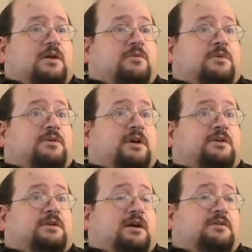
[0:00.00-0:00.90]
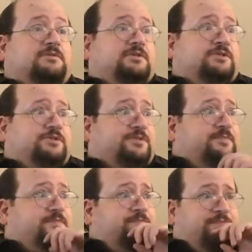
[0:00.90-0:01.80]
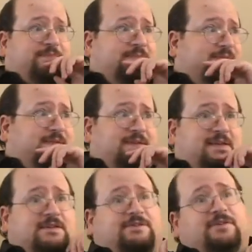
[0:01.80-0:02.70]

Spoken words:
Well, in college, it's